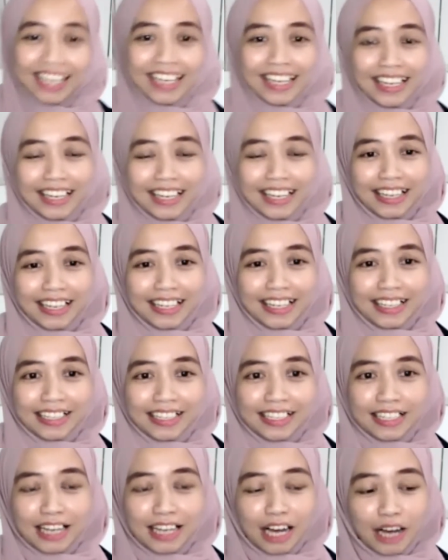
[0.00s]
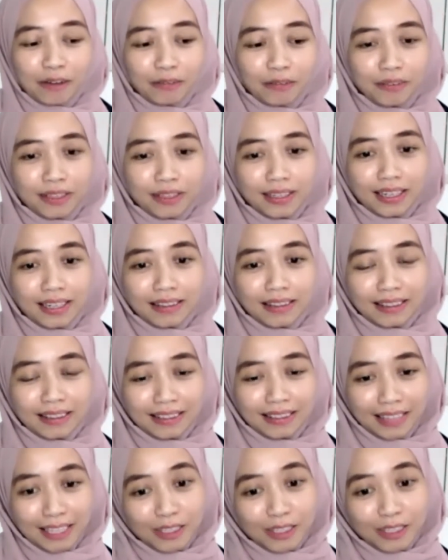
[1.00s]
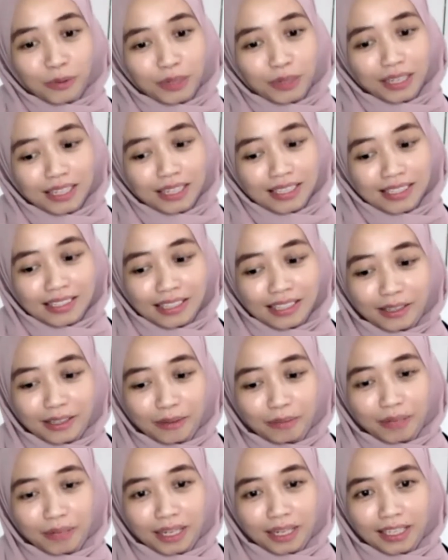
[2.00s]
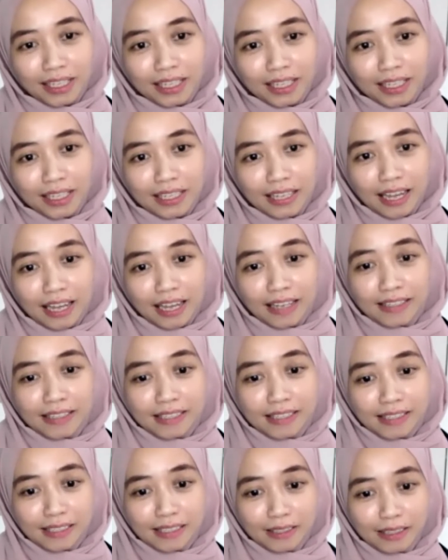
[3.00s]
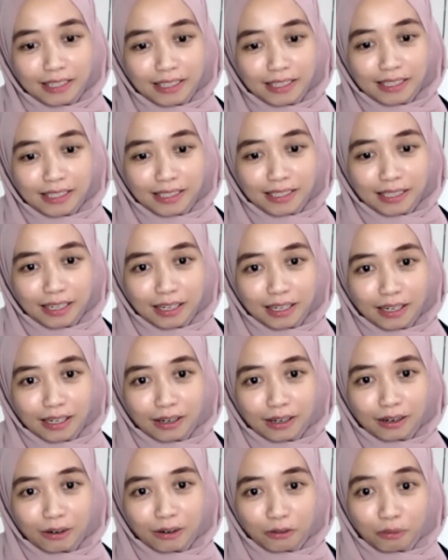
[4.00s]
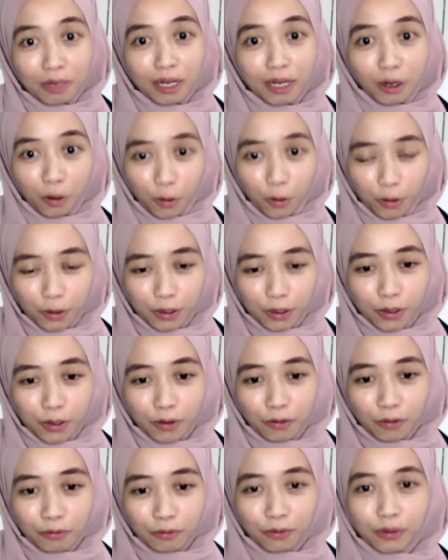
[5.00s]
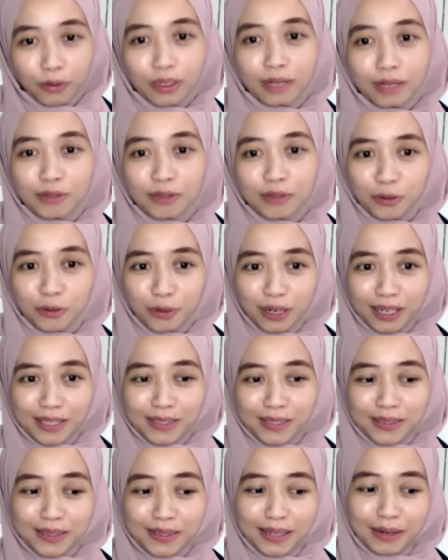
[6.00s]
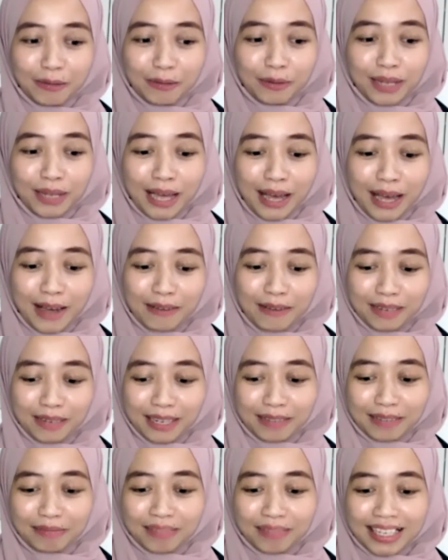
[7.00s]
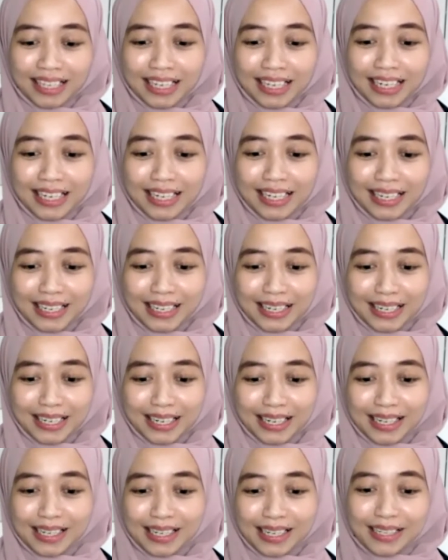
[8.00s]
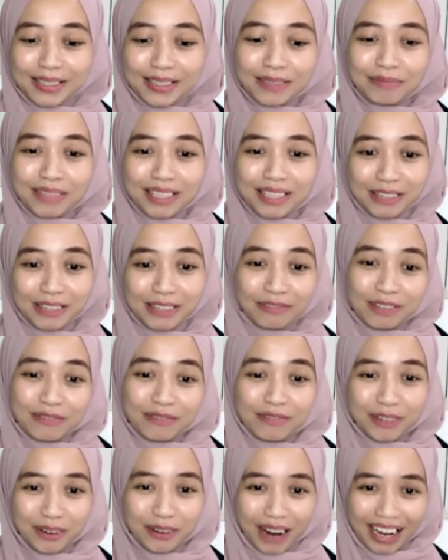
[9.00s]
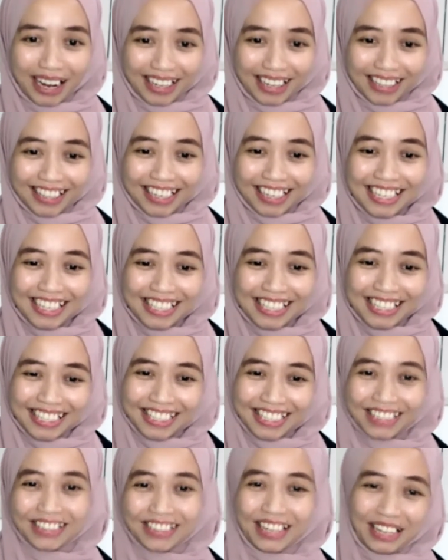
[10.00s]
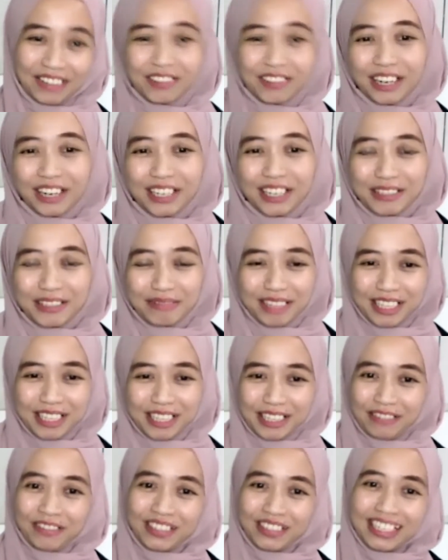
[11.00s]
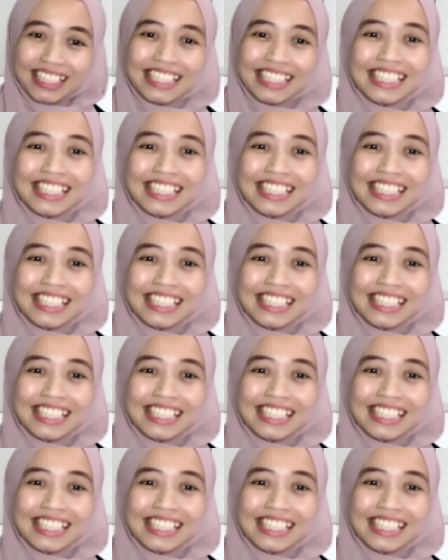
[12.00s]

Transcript: And after that, that's when I started making accessories of my own for them to wear, so that we have like a little bit different from others, so that trying to be different.